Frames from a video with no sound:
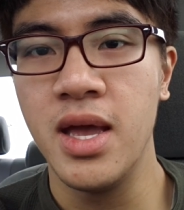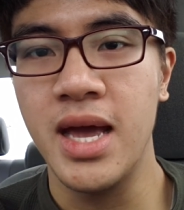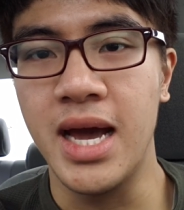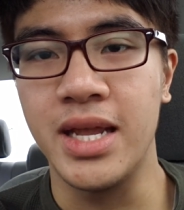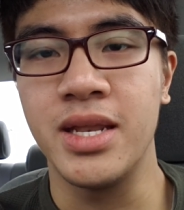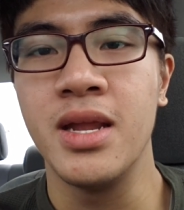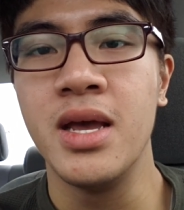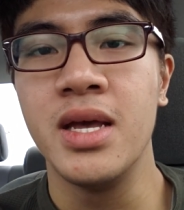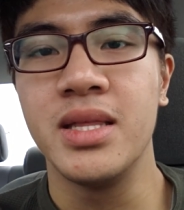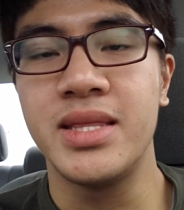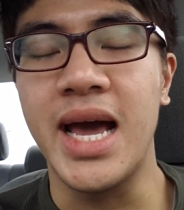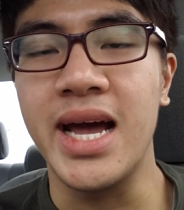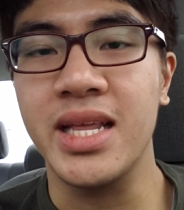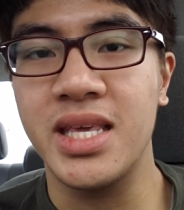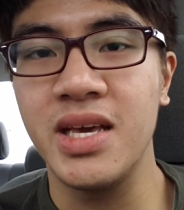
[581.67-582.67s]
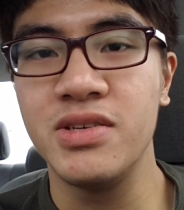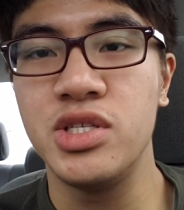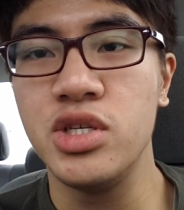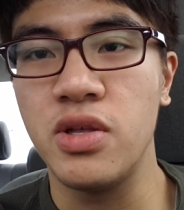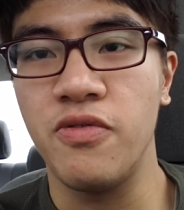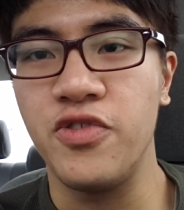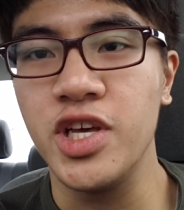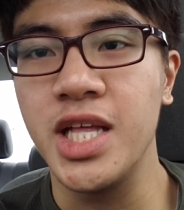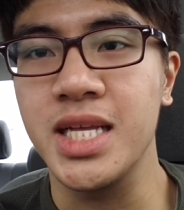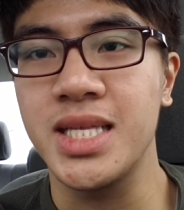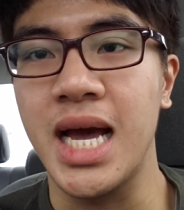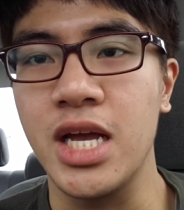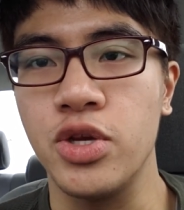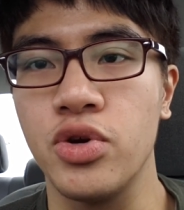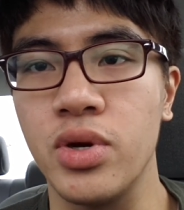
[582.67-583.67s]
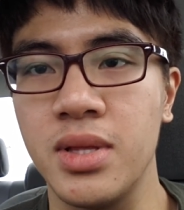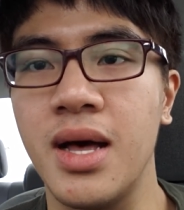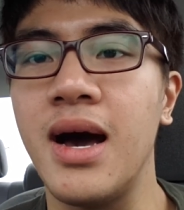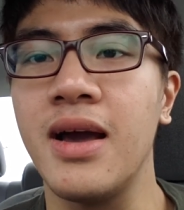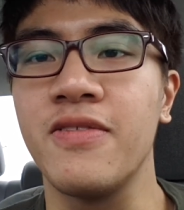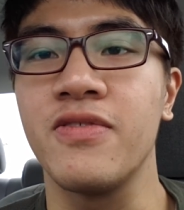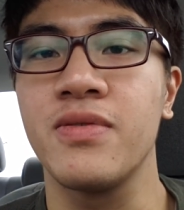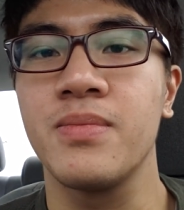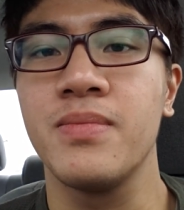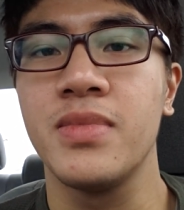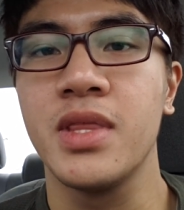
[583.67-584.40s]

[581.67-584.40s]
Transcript: And that gives you the feeling that you're alive.